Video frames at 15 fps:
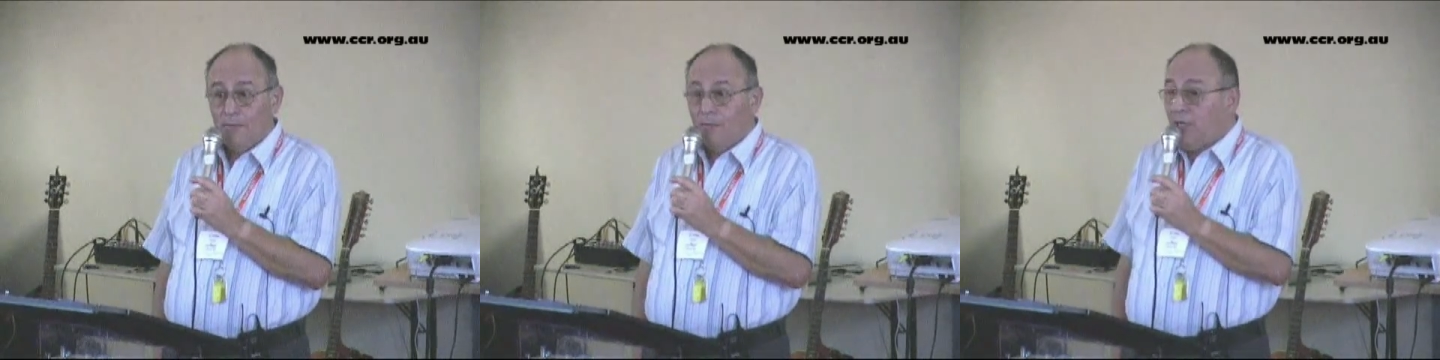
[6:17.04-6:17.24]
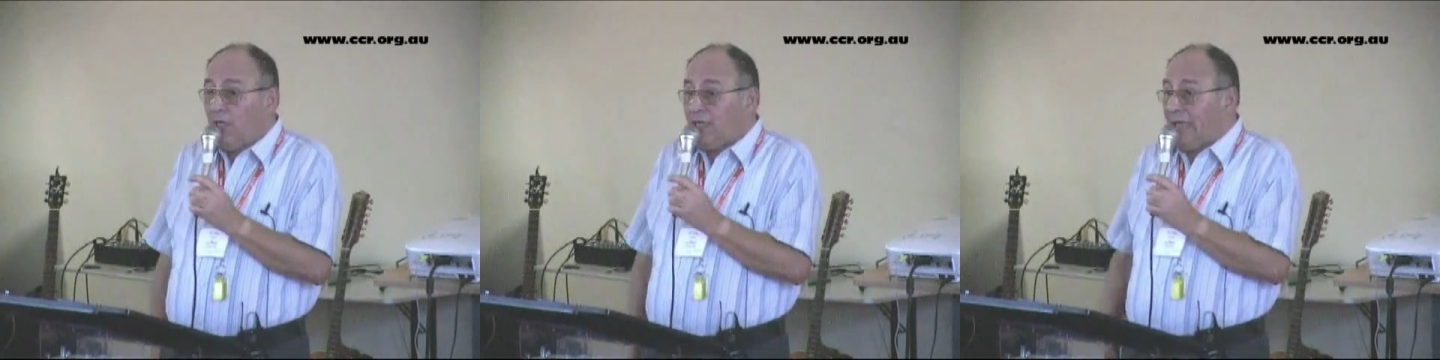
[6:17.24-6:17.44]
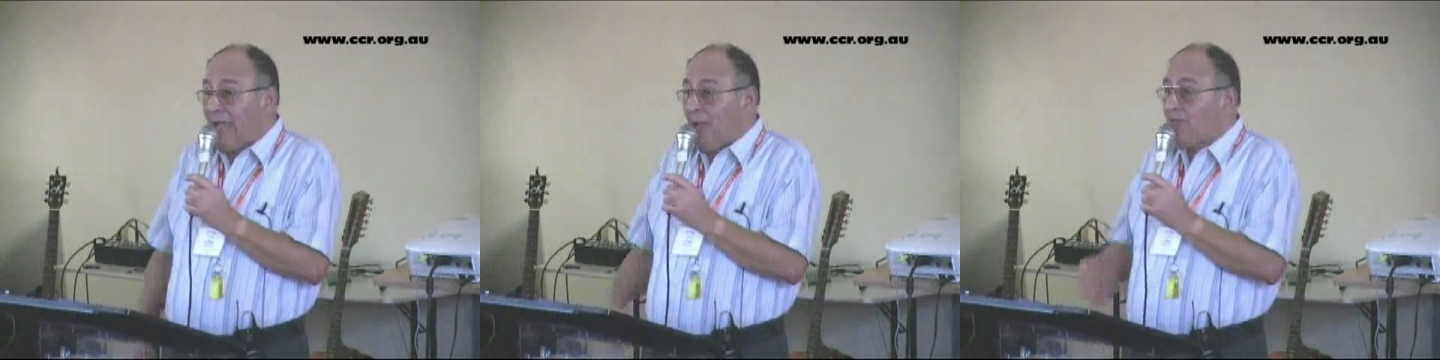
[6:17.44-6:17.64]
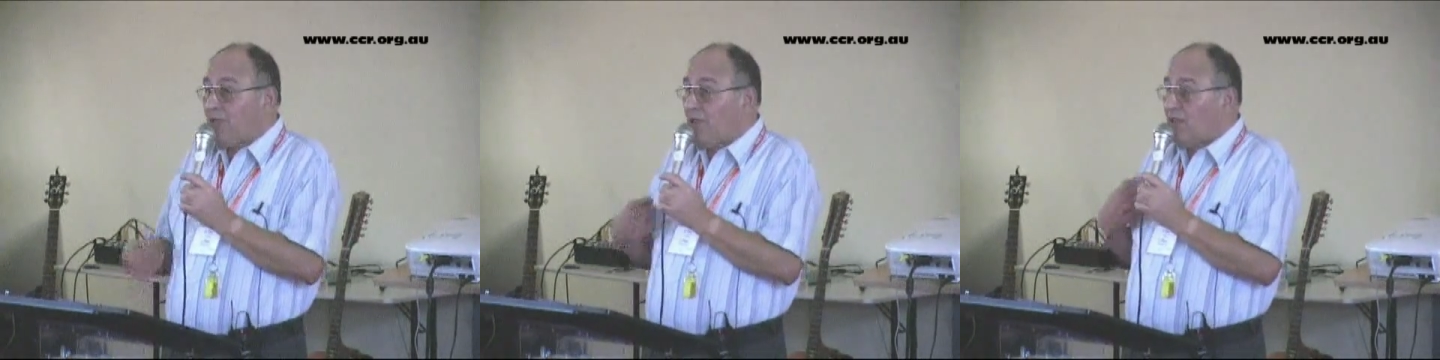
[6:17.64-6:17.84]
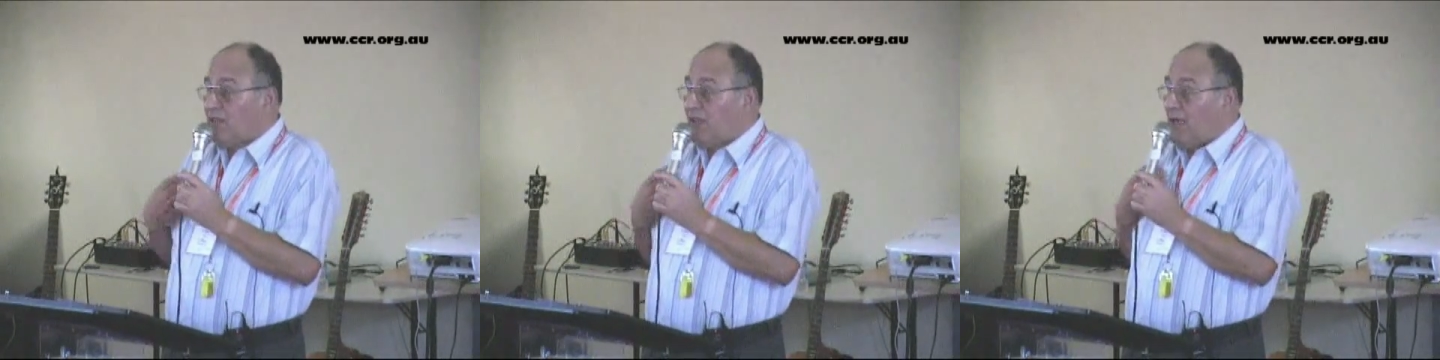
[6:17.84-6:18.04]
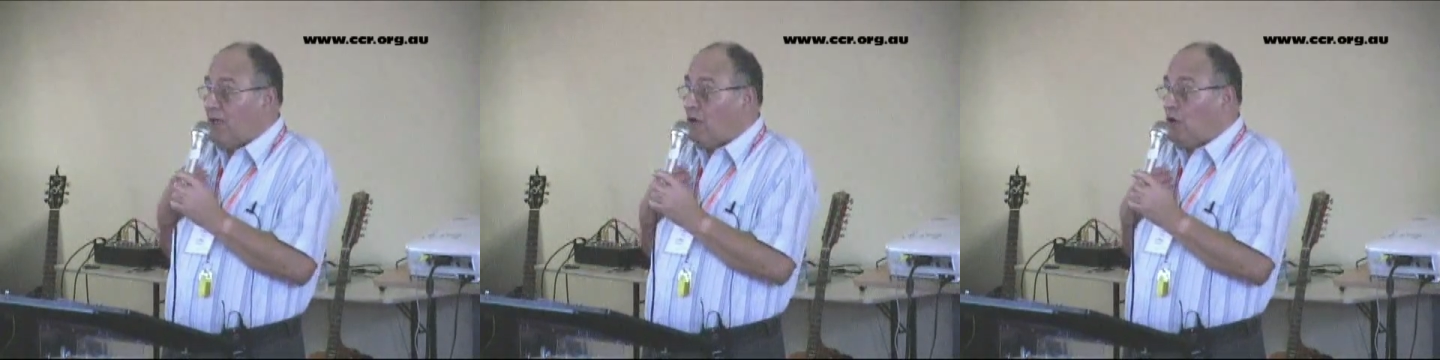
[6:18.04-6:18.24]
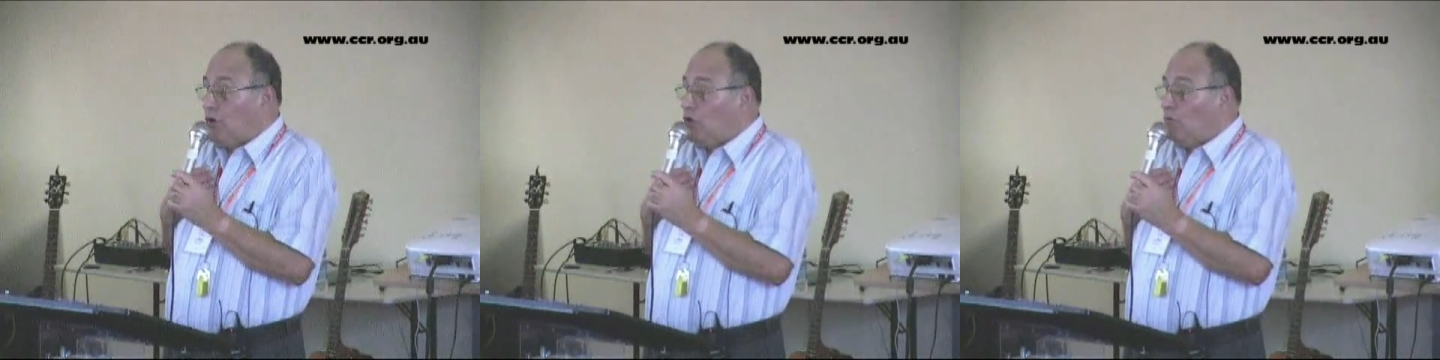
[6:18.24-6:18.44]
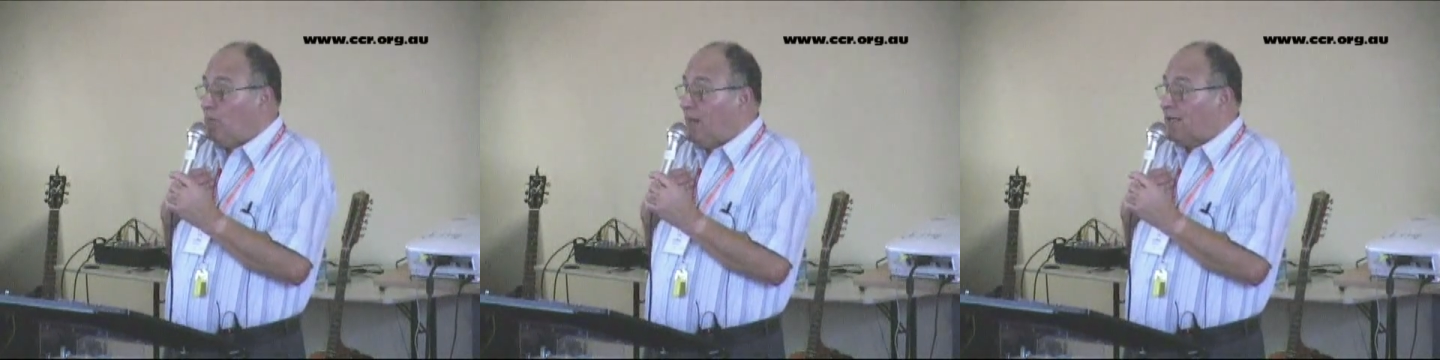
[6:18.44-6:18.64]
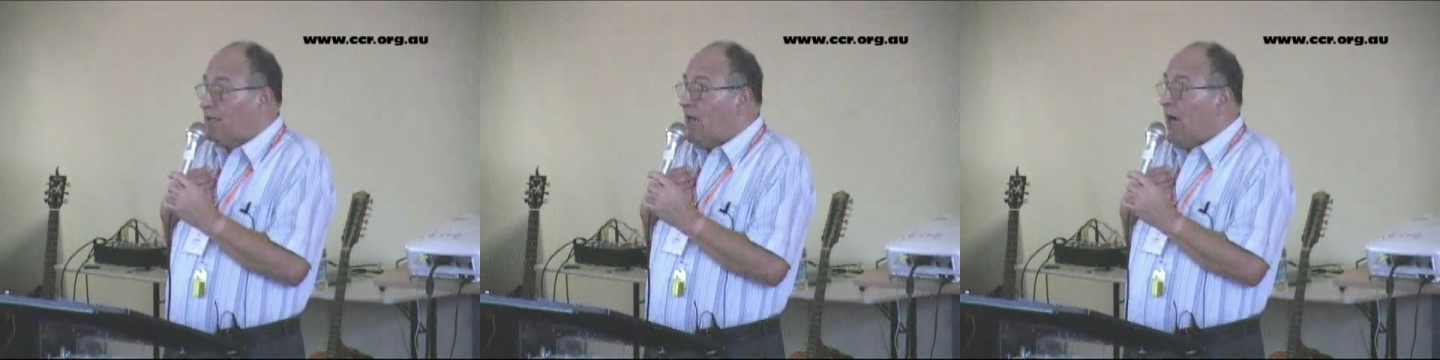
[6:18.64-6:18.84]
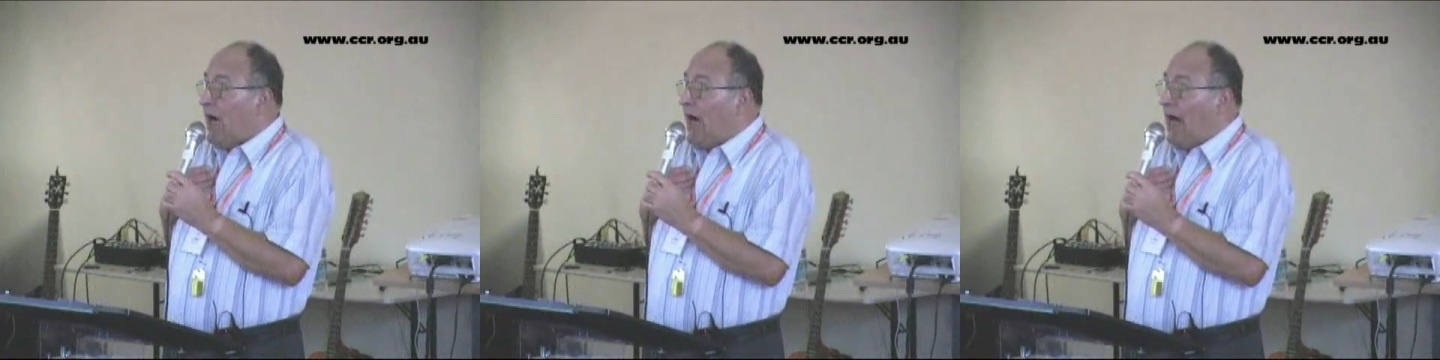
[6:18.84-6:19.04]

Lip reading: Many times I say, oh, but